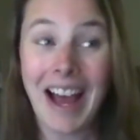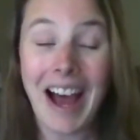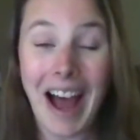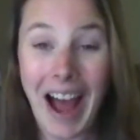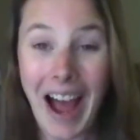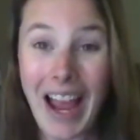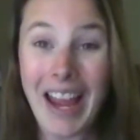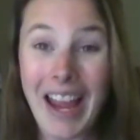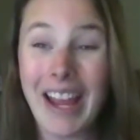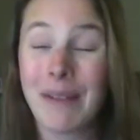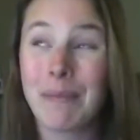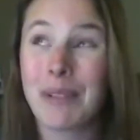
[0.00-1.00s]
I
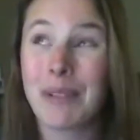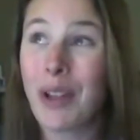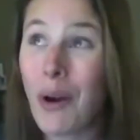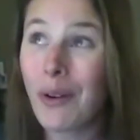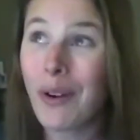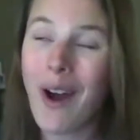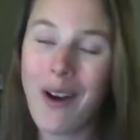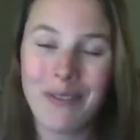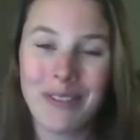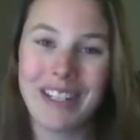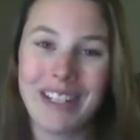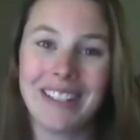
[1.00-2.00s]
am so
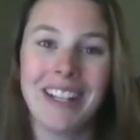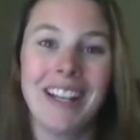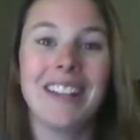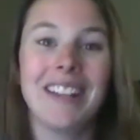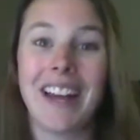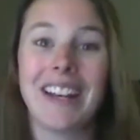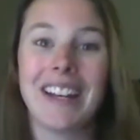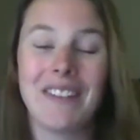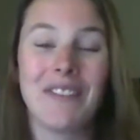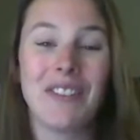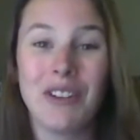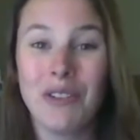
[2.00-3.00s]
confident that if
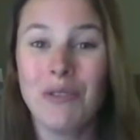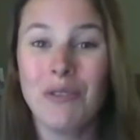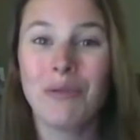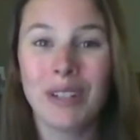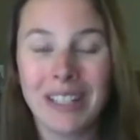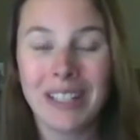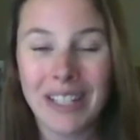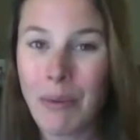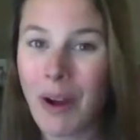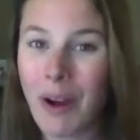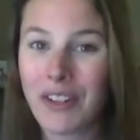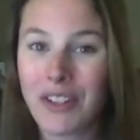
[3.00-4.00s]
you really
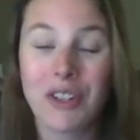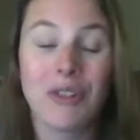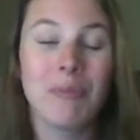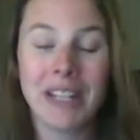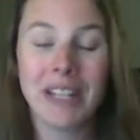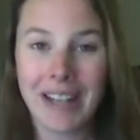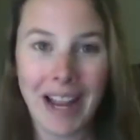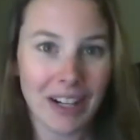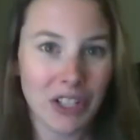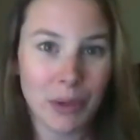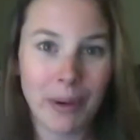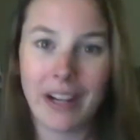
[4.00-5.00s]
want to be an
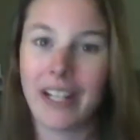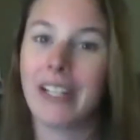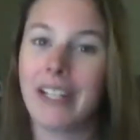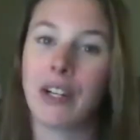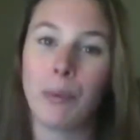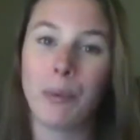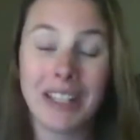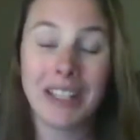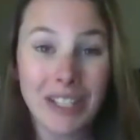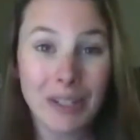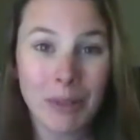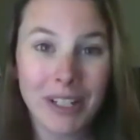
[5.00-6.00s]
actuary and you're
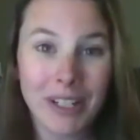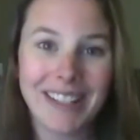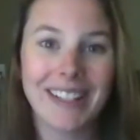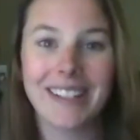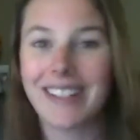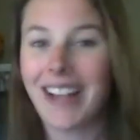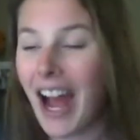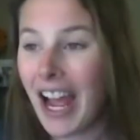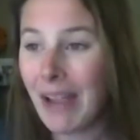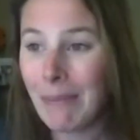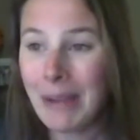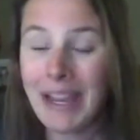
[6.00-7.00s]
willing to put in the
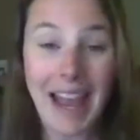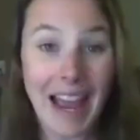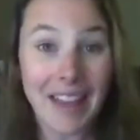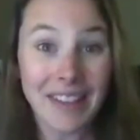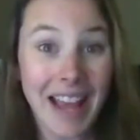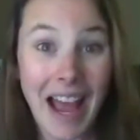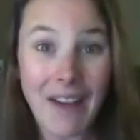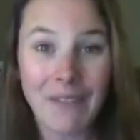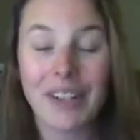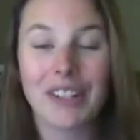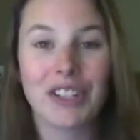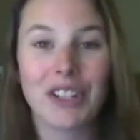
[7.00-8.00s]
time and the
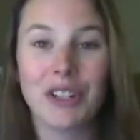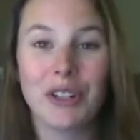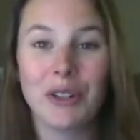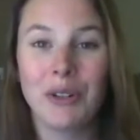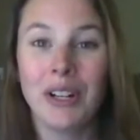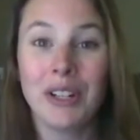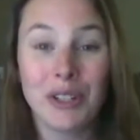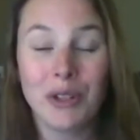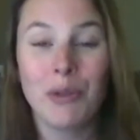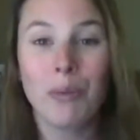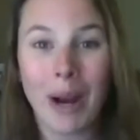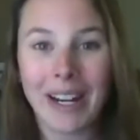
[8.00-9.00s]
effort to do
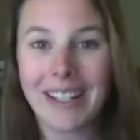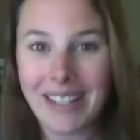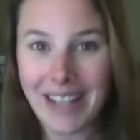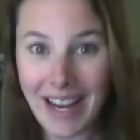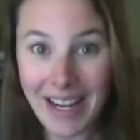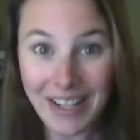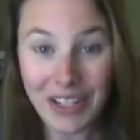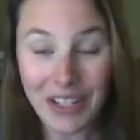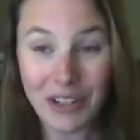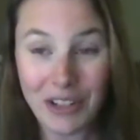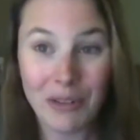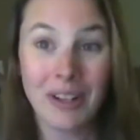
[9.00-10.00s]
what it takes
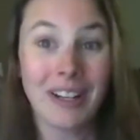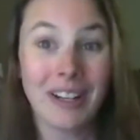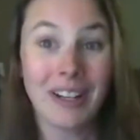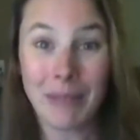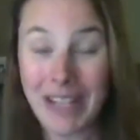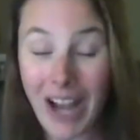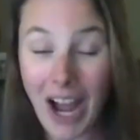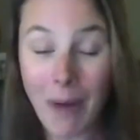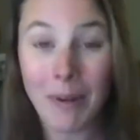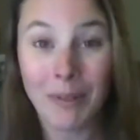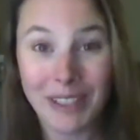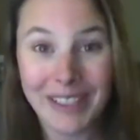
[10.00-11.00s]
to become
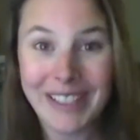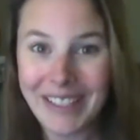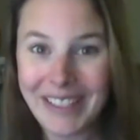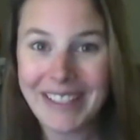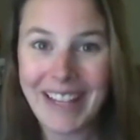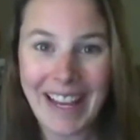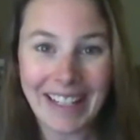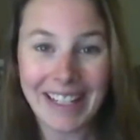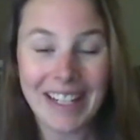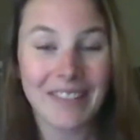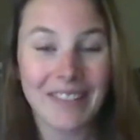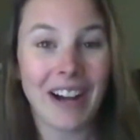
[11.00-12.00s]
a really good
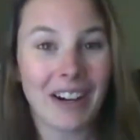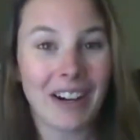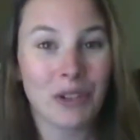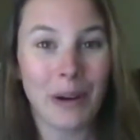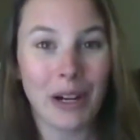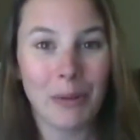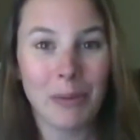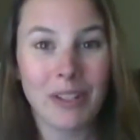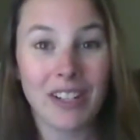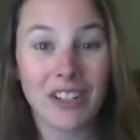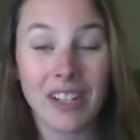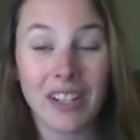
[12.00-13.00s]
candidate for actuarial
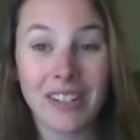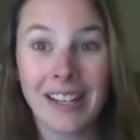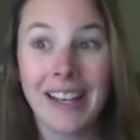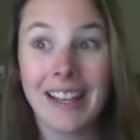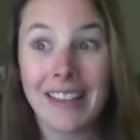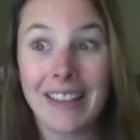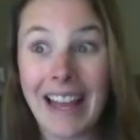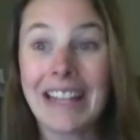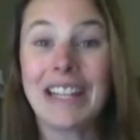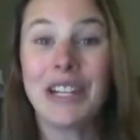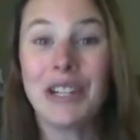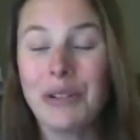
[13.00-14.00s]
positions,
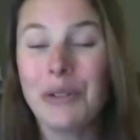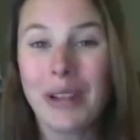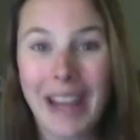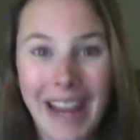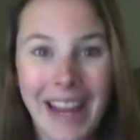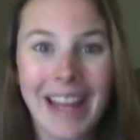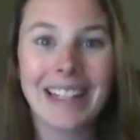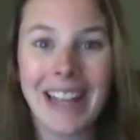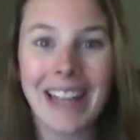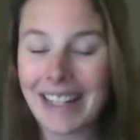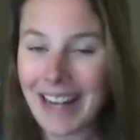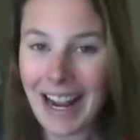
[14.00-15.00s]
then you can
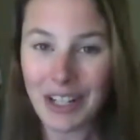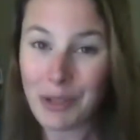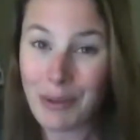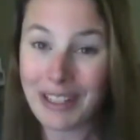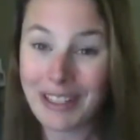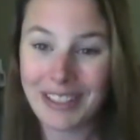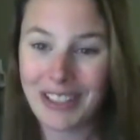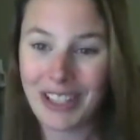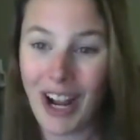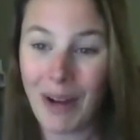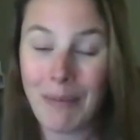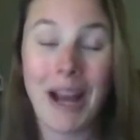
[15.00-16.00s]
get an actuarial
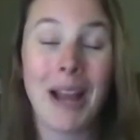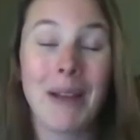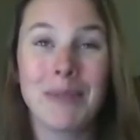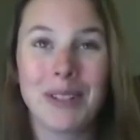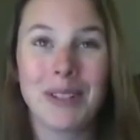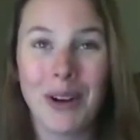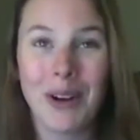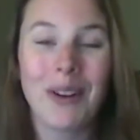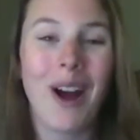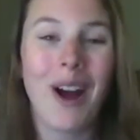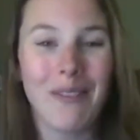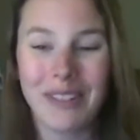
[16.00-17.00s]
job. I'm so
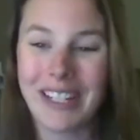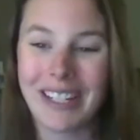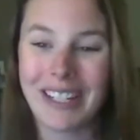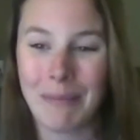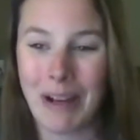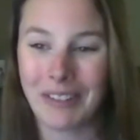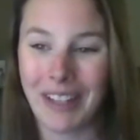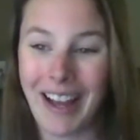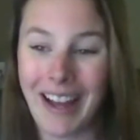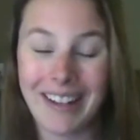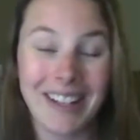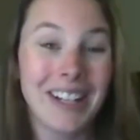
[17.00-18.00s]
confident about
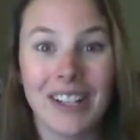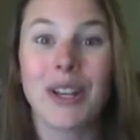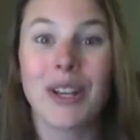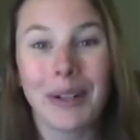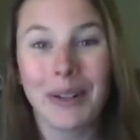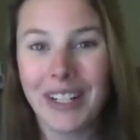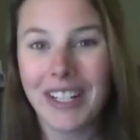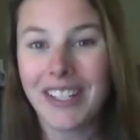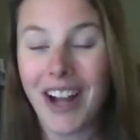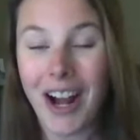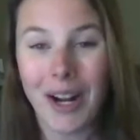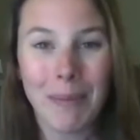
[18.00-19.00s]
that. So we're going to
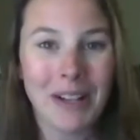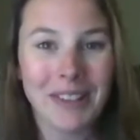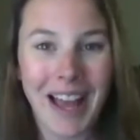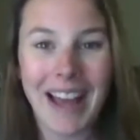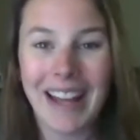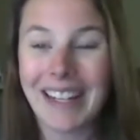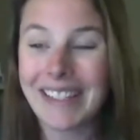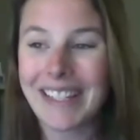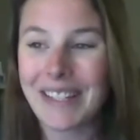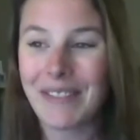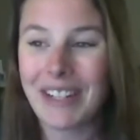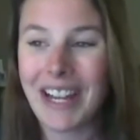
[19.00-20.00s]
talk about that in
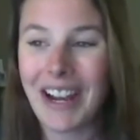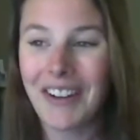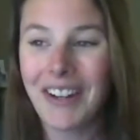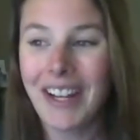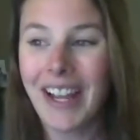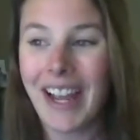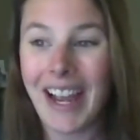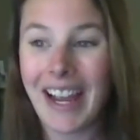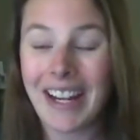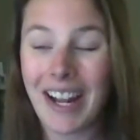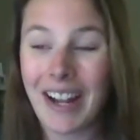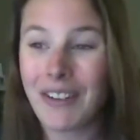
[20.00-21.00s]
this video,
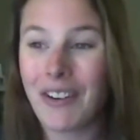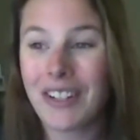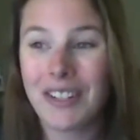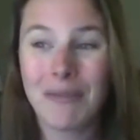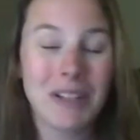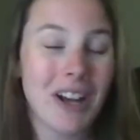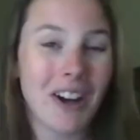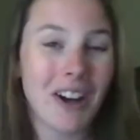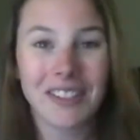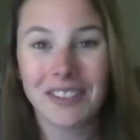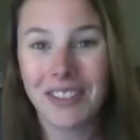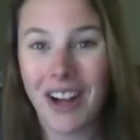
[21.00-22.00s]
and I'm going to be
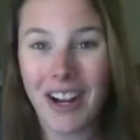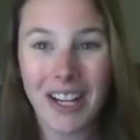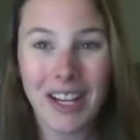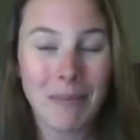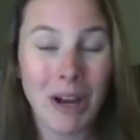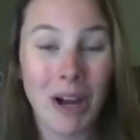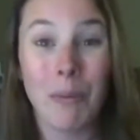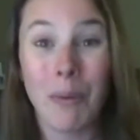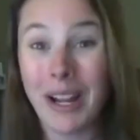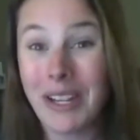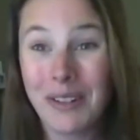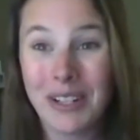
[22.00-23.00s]
also talking about
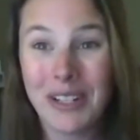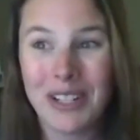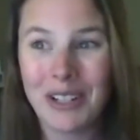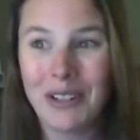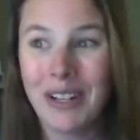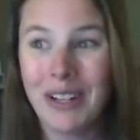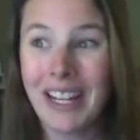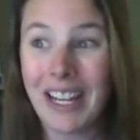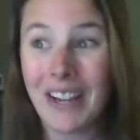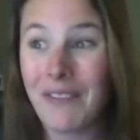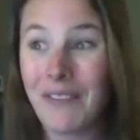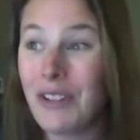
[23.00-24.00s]
what you can do
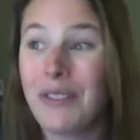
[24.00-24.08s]
if you